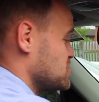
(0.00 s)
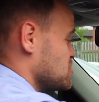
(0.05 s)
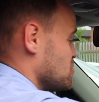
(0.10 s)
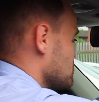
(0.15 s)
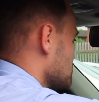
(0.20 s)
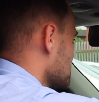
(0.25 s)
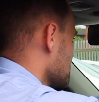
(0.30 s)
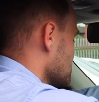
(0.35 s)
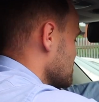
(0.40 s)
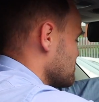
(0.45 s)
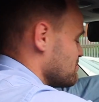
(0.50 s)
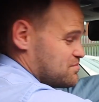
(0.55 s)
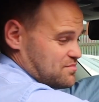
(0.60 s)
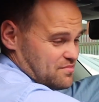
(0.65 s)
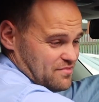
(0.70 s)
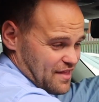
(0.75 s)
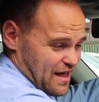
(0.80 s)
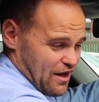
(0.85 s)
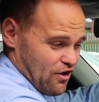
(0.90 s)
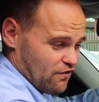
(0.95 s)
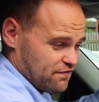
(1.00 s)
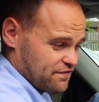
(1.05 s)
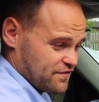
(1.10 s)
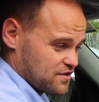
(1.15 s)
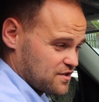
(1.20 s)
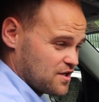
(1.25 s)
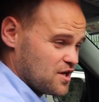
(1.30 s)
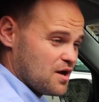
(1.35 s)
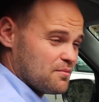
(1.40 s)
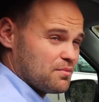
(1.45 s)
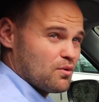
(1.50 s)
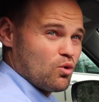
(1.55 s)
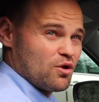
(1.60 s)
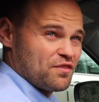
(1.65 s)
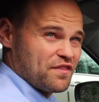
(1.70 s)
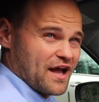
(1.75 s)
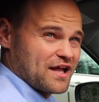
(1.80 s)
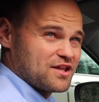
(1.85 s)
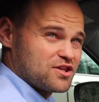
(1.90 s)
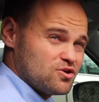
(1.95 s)
touch them that often. But one
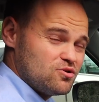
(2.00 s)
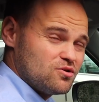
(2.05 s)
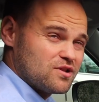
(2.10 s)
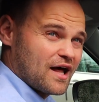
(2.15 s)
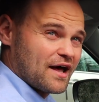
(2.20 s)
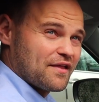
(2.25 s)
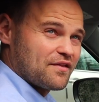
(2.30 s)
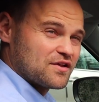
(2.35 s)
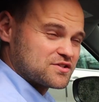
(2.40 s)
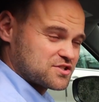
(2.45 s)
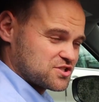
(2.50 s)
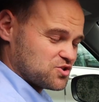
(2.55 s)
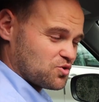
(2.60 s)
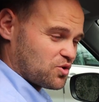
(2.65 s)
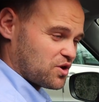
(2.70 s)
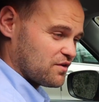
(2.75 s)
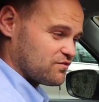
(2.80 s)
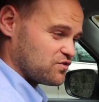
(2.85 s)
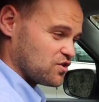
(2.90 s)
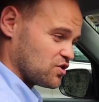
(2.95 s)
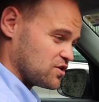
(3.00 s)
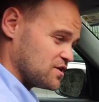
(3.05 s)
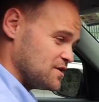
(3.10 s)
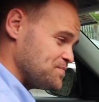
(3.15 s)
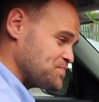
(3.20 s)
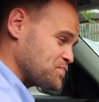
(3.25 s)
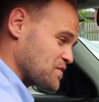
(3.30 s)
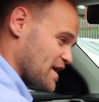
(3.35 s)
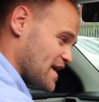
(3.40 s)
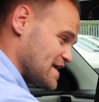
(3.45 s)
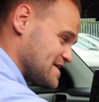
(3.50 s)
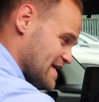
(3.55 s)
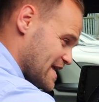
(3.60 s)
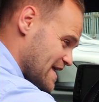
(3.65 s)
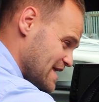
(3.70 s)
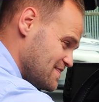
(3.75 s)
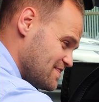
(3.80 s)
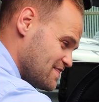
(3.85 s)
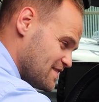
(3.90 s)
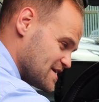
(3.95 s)
thing I do like that Suzuki have done is
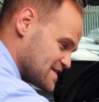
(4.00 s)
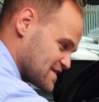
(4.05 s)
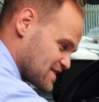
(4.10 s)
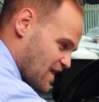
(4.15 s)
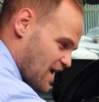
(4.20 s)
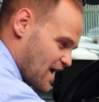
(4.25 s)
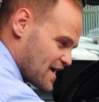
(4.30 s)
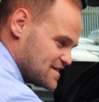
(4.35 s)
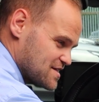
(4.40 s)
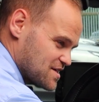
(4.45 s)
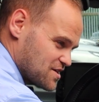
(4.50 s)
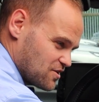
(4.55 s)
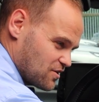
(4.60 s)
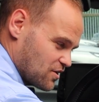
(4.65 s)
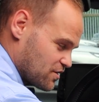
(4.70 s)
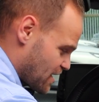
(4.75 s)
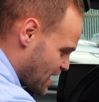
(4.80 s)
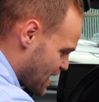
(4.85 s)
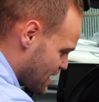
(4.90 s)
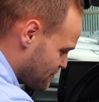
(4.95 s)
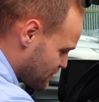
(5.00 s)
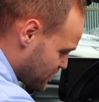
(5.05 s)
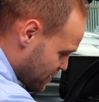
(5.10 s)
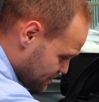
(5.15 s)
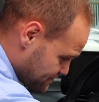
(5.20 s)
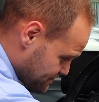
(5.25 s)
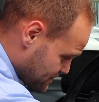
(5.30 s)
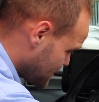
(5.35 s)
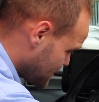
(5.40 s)
in this lighter coloured area